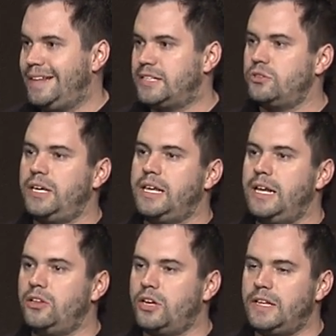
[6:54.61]
it
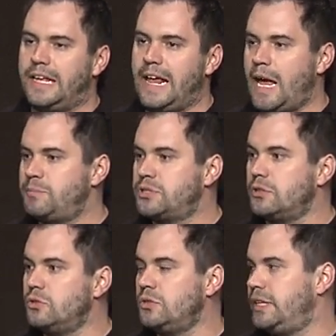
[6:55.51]
can't locate that
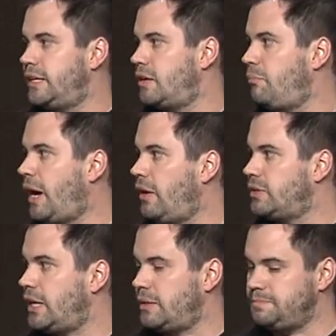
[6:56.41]
absolutely at compile
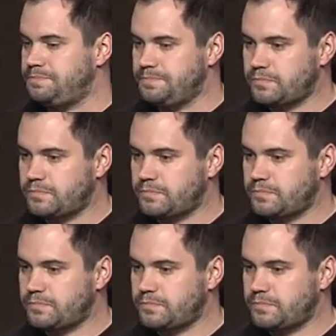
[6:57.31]
time.